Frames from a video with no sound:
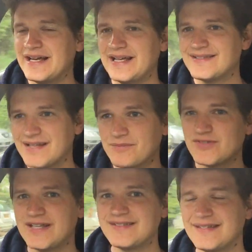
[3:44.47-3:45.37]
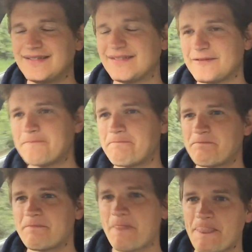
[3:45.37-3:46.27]
in some senses
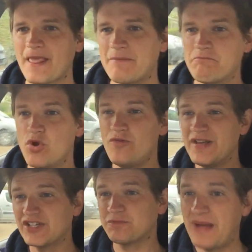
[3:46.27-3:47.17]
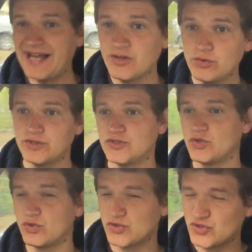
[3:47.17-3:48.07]
moving us backwards
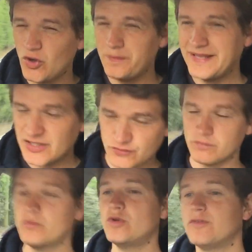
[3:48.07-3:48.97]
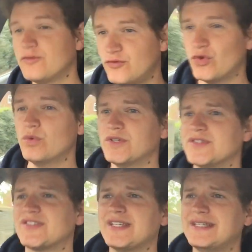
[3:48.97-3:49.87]
or stopping us from moving
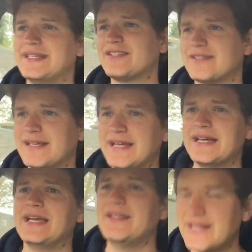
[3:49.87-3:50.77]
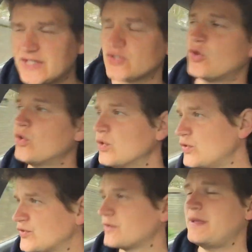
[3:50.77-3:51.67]
forwards in this
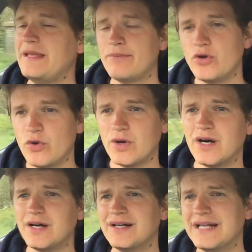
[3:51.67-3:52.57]
cause, the people who are